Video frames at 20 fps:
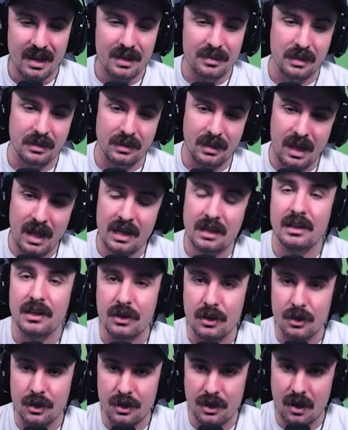the
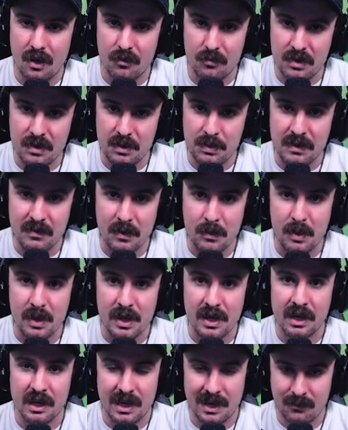likelihood of me
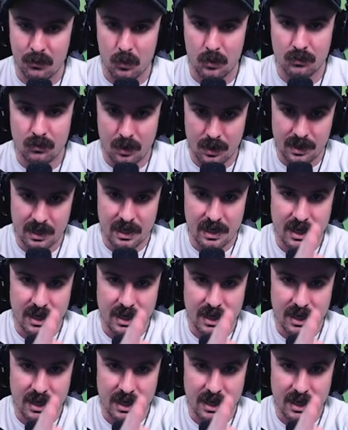PvPing and everyone running in a